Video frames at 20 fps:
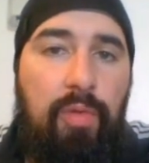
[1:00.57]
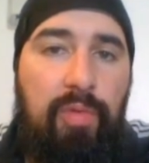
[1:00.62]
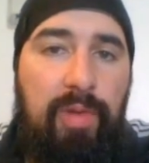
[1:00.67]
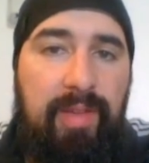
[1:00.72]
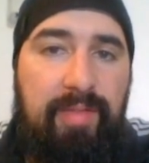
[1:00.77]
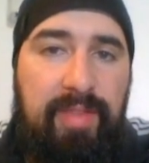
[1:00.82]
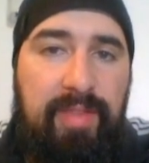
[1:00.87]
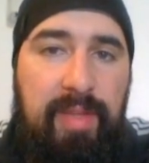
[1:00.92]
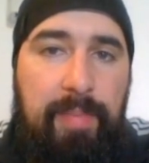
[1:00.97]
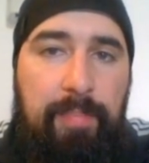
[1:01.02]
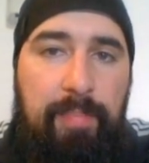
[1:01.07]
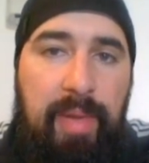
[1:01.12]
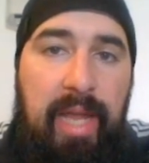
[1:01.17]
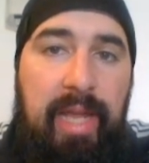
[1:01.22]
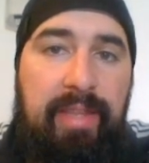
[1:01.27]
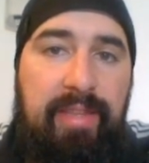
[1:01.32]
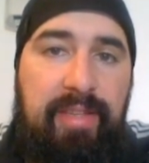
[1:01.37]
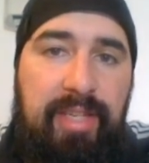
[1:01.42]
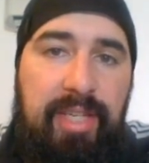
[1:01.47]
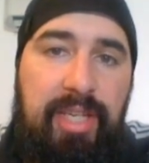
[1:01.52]
with the
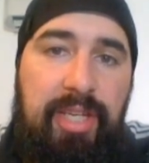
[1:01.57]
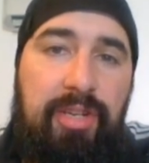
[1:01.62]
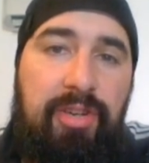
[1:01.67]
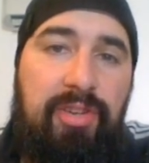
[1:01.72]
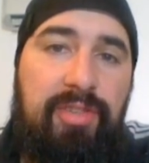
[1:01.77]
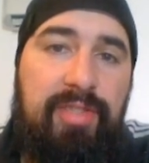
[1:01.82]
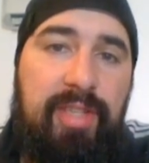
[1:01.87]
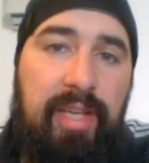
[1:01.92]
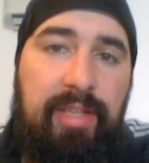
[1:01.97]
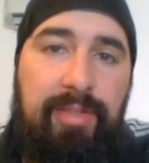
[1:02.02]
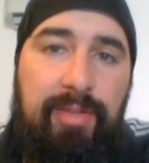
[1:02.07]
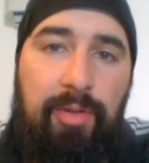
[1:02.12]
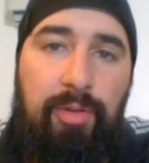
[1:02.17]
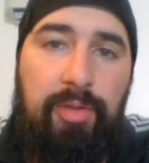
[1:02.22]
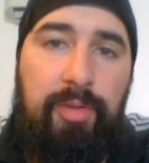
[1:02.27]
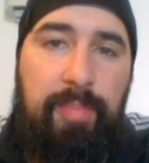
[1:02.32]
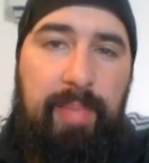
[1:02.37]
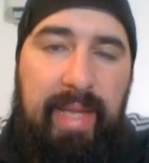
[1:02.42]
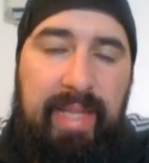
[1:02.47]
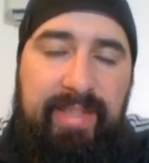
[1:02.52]
paid heroes and
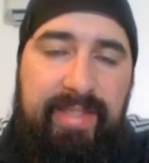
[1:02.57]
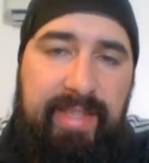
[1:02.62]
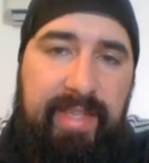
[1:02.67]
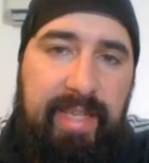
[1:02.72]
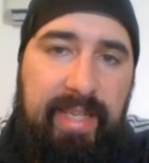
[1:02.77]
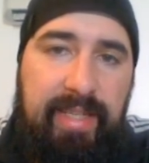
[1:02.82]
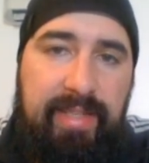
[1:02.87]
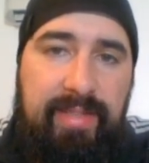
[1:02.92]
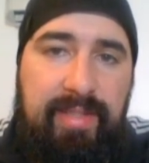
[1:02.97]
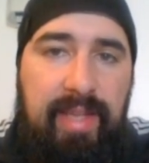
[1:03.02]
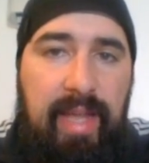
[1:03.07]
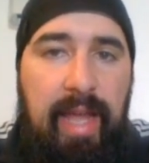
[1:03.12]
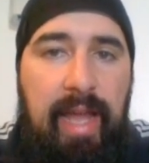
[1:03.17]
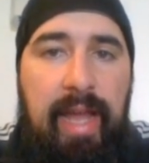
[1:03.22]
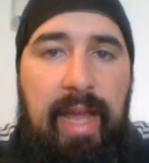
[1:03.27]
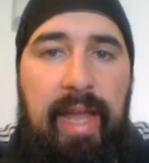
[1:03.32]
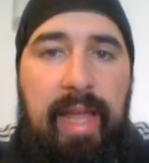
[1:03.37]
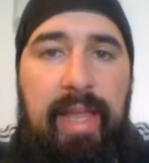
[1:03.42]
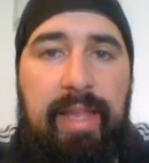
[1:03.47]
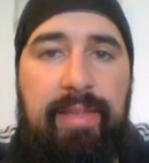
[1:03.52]
all the paid skins,
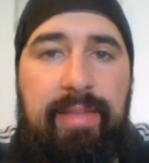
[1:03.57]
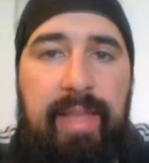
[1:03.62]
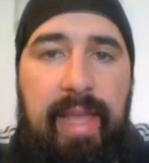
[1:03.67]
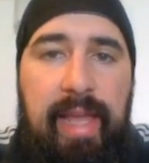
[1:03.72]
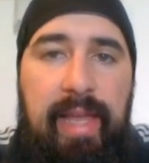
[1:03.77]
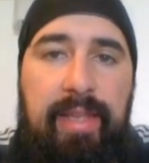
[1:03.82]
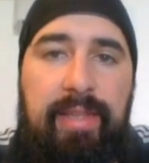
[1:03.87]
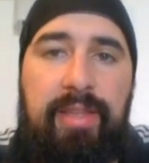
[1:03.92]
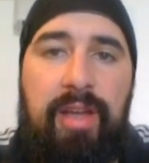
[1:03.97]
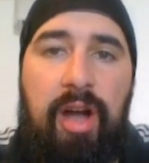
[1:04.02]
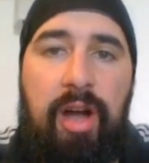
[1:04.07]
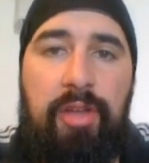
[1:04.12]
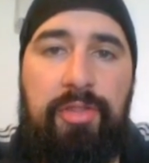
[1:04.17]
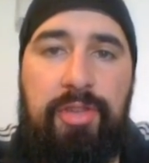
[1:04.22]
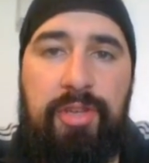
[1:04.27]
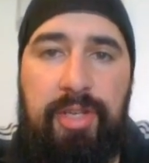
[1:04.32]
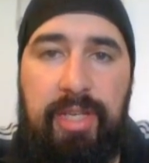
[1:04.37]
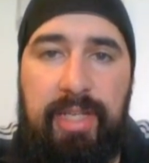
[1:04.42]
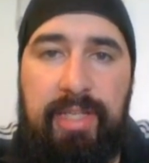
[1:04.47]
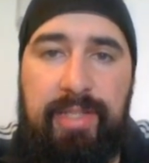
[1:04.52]
and then the
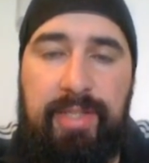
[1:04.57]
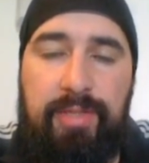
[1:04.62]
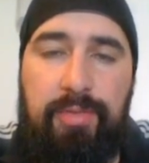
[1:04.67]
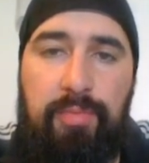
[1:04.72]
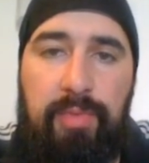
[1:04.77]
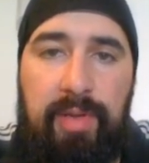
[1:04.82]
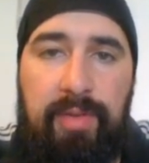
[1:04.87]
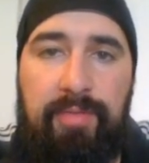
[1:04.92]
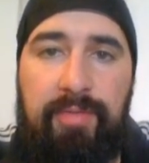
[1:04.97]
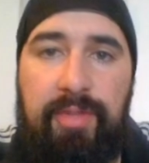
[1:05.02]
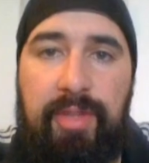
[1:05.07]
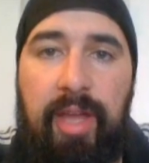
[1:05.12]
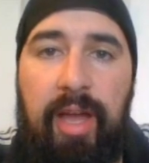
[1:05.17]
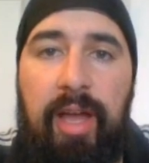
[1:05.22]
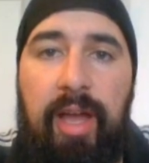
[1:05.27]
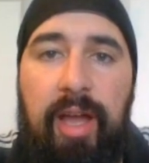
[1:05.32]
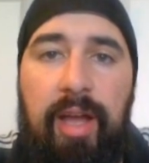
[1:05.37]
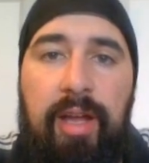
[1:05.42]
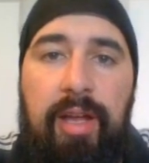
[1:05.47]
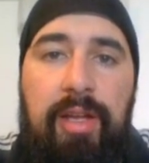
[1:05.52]
other list with
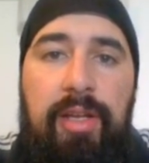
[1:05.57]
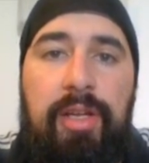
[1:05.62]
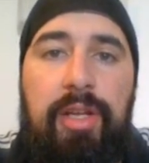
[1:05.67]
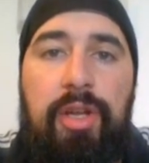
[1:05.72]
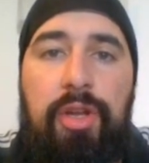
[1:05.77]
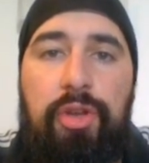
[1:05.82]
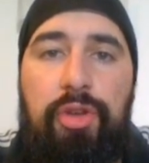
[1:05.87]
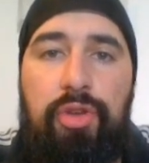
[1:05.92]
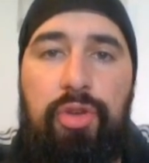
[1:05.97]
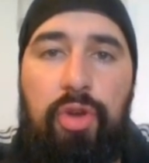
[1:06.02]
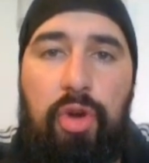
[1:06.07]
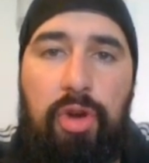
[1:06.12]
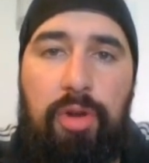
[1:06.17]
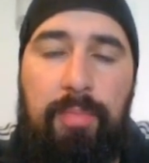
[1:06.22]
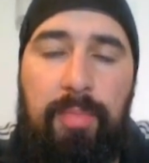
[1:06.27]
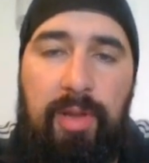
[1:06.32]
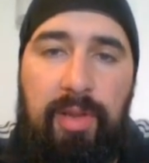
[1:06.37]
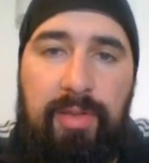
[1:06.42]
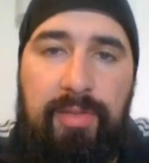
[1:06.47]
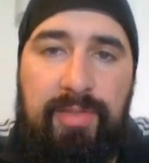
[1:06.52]
the
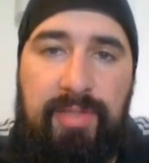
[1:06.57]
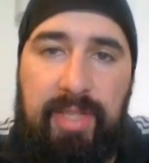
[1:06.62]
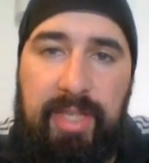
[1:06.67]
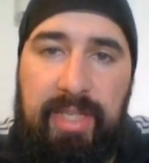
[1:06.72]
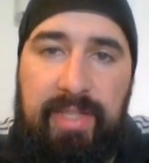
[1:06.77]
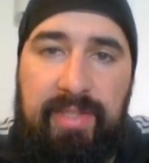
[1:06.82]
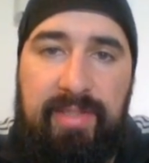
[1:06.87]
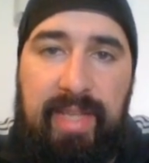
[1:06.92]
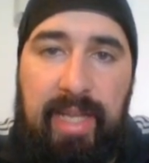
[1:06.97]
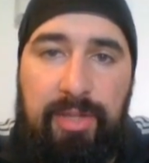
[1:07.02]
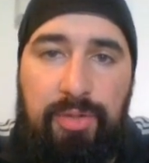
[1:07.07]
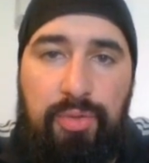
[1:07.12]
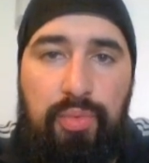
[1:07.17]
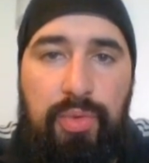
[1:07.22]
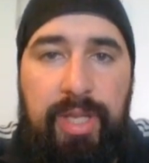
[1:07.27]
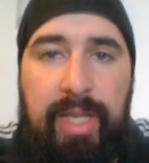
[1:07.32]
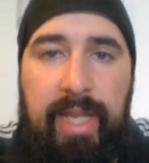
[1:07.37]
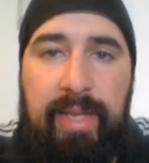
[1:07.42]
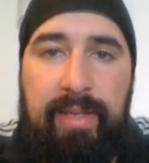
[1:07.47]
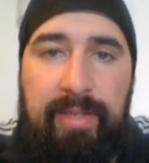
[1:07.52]
normal skins that
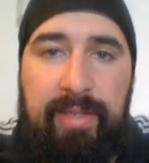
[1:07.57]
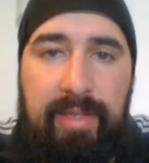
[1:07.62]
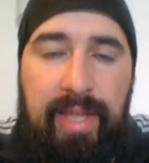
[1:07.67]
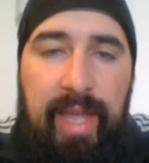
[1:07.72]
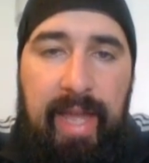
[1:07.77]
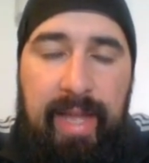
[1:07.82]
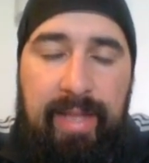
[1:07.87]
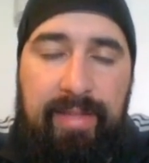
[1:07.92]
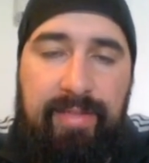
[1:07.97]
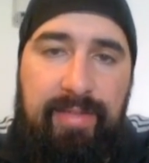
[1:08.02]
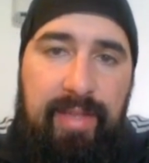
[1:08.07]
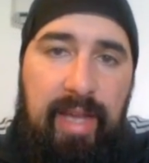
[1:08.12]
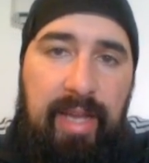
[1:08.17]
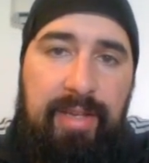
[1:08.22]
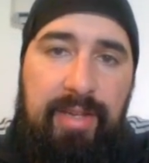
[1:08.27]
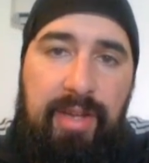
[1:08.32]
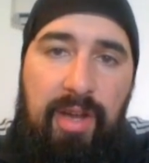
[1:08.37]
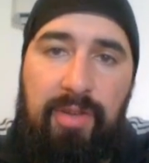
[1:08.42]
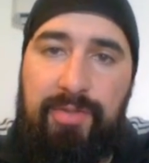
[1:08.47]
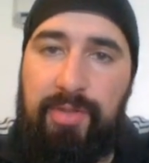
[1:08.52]
we can get
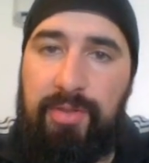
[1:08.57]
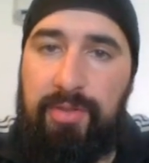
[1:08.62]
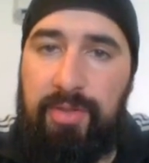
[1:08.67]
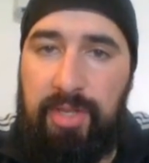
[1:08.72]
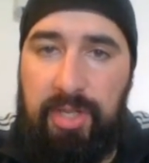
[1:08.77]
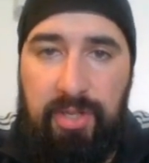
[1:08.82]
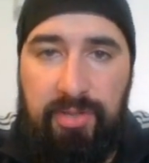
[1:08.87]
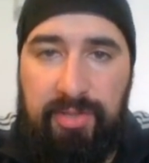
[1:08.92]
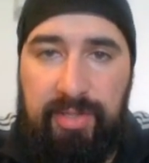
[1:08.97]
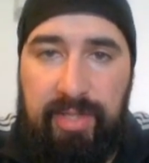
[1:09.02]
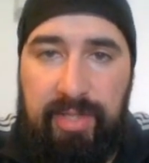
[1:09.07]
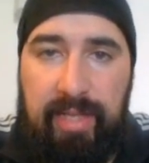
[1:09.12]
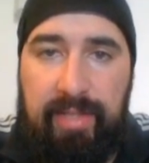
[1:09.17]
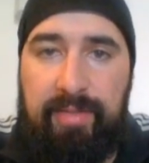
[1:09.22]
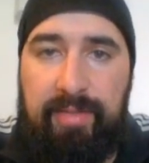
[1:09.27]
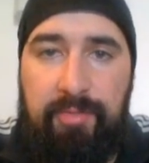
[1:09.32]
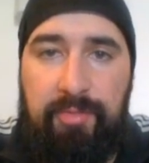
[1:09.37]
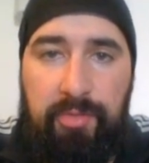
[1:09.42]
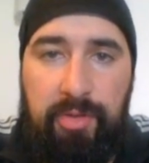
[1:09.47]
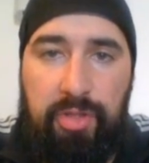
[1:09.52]
and also the heroes
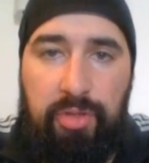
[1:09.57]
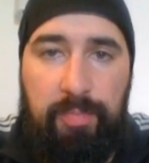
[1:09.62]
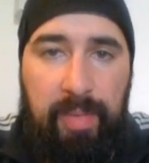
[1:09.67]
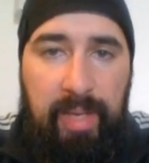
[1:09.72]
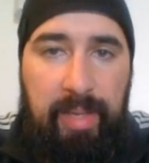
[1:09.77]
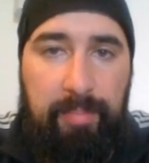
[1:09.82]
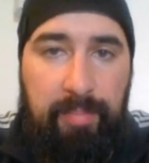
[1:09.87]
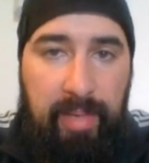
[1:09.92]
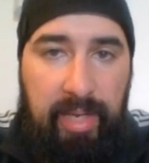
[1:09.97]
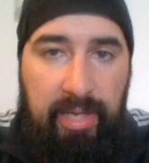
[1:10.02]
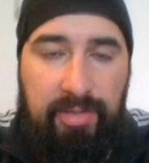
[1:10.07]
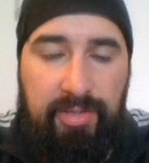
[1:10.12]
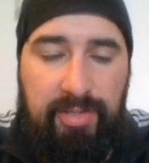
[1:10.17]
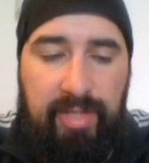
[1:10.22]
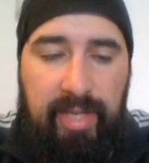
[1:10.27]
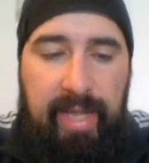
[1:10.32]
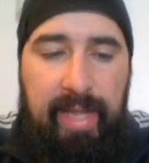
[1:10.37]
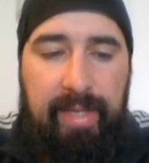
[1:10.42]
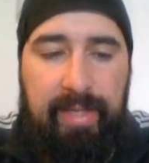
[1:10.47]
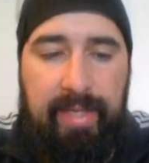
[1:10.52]
that free-to-play
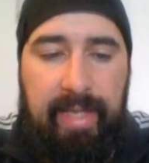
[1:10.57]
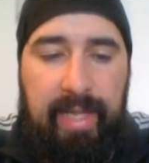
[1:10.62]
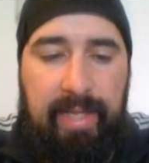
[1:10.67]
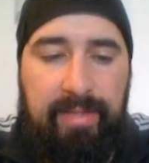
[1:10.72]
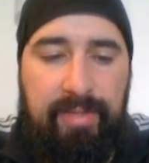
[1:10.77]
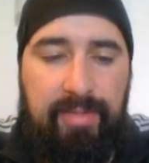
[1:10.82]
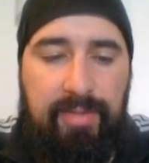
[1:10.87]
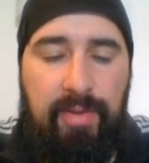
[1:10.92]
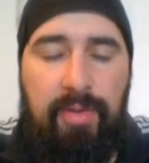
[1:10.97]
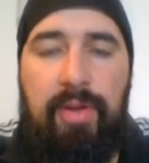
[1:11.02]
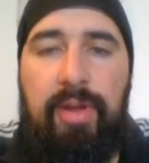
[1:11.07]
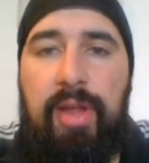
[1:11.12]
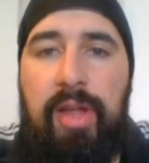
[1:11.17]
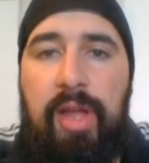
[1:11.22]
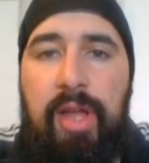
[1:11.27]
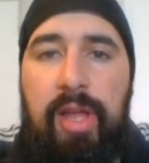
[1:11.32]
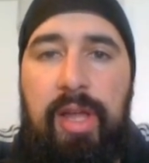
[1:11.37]
players can get. So